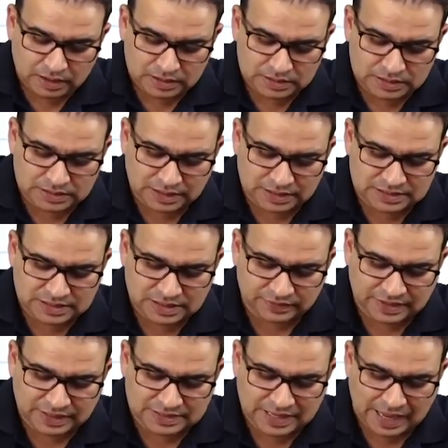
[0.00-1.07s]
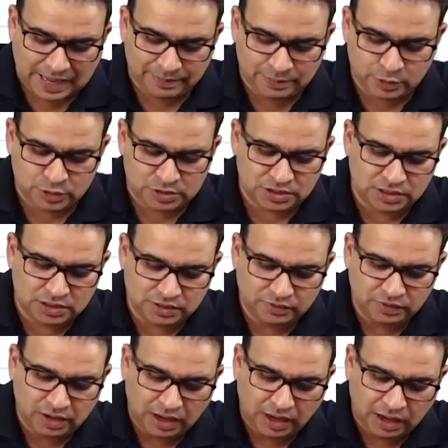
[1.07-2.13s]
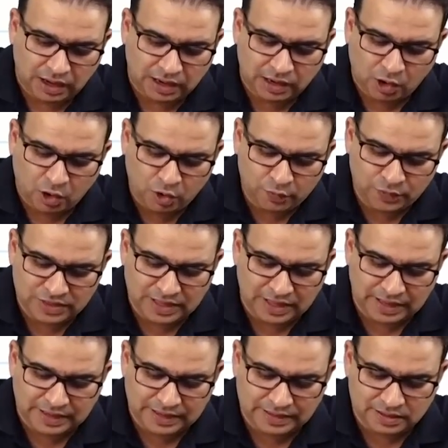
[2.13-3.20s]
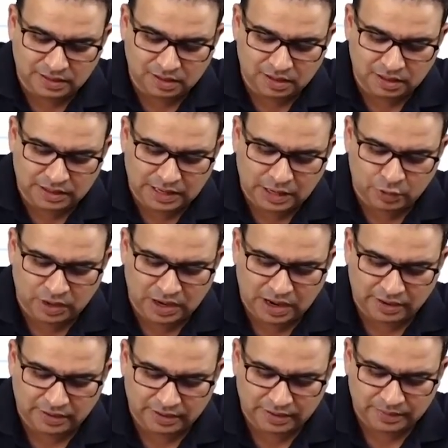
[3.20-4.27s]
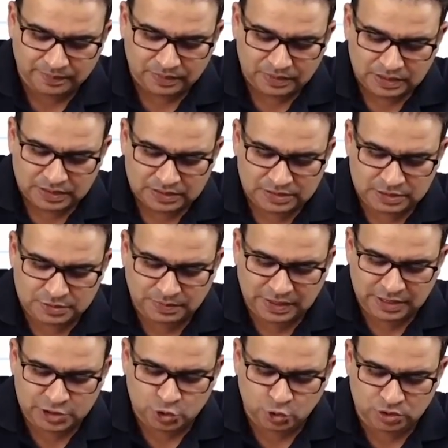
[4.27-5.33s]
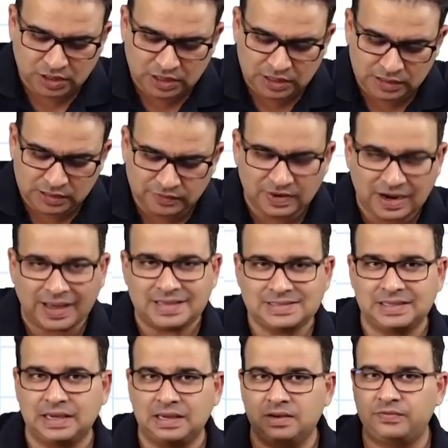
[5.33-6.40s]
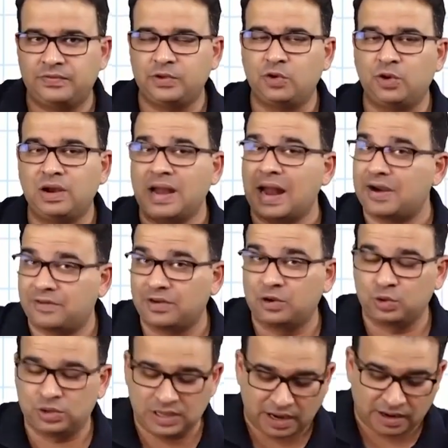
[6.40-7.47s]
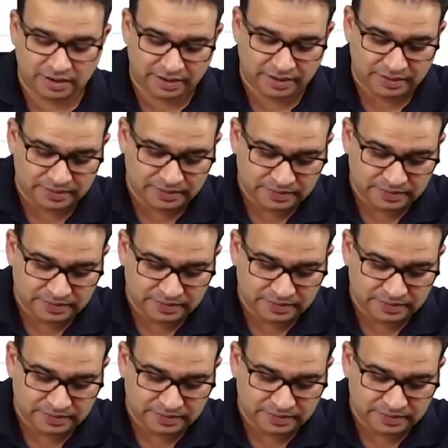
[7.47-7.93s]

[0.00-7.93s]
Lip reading: sixth nerve, that is abductor nerve, along with internal carotid artery. Just make sure the nerve lies inferior lateral to the artery.